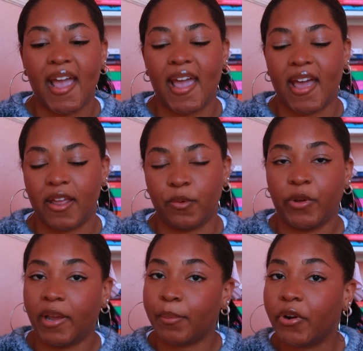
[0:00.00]
and
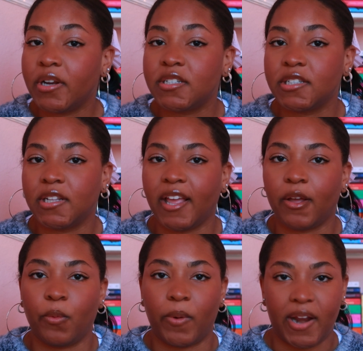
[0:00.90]
we'll get more into
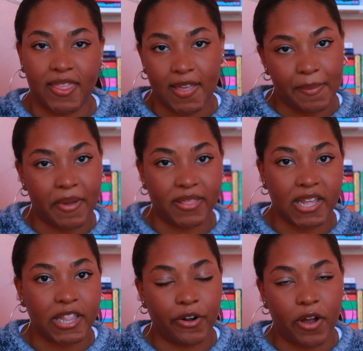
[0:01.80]
like what I think about
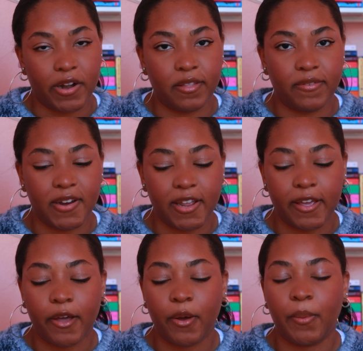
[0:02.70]
that later on in the
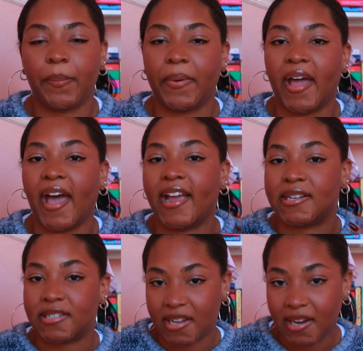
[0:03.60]
video, but I
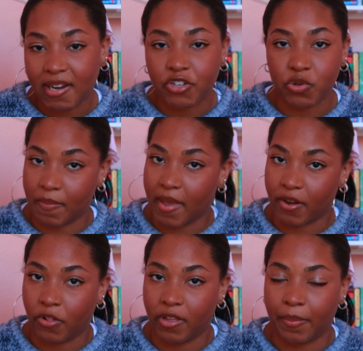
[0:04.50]
did enjoy
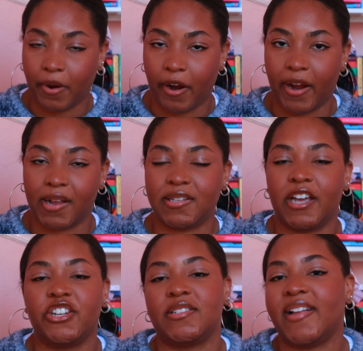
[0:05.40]
Magnolia Parks.
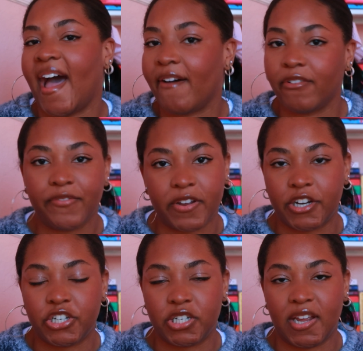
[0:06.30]
I just haven't
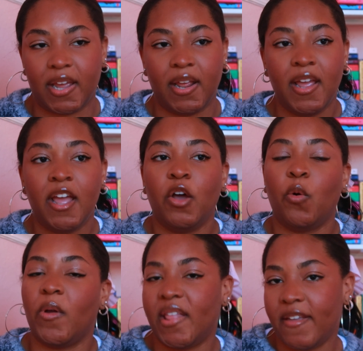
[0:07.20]
finished it.
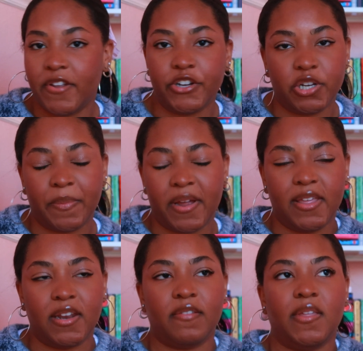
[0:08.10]
Will I finish it by
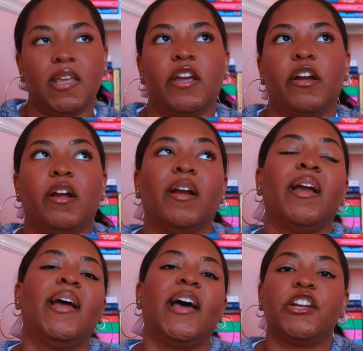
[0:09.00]
the end of the year?
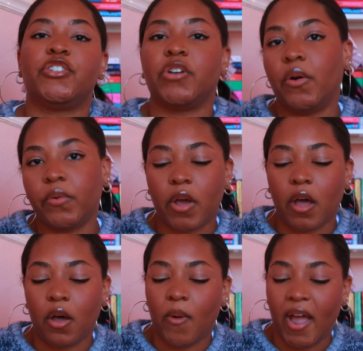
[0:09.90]
I don't
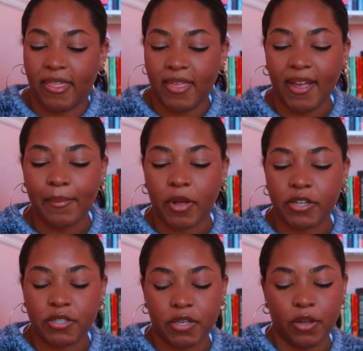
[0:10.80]
know. I think I'm
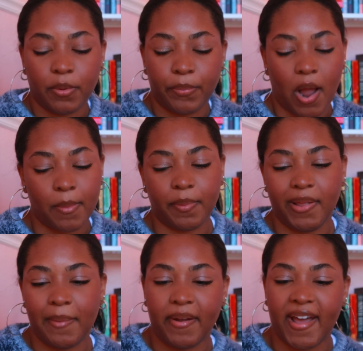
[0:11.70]
also
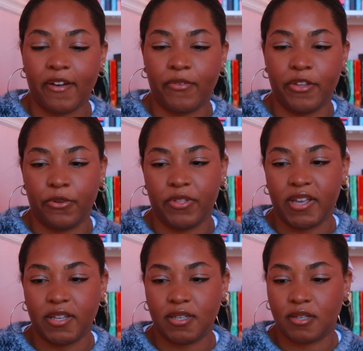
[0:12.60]
probably about halfway through
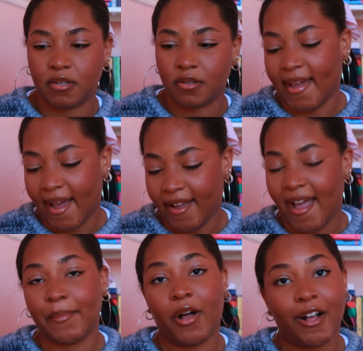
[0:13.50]
this. Yeah,
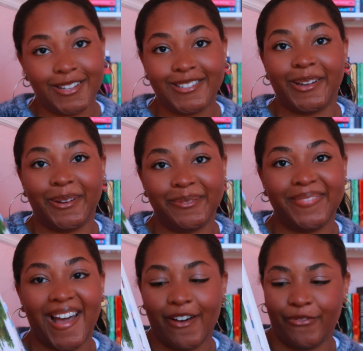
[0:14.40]
I'm also
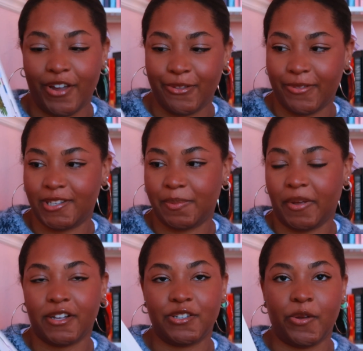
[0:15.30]
halfway through this
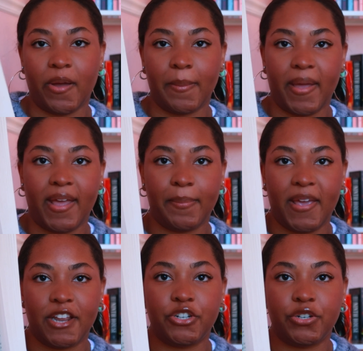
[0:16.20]
book. So I'm at
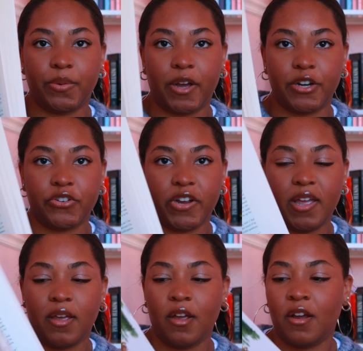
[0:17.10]
page
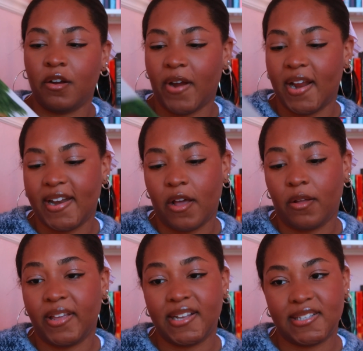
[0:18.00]
200 right
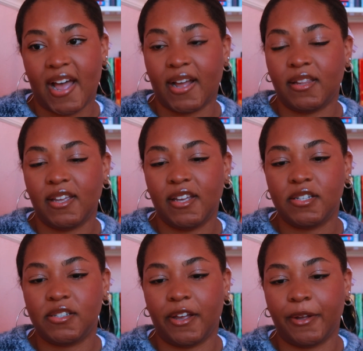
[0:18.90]
now, exactly.
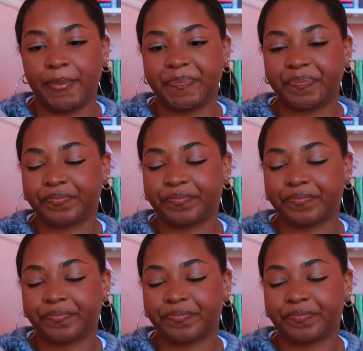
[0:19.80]
So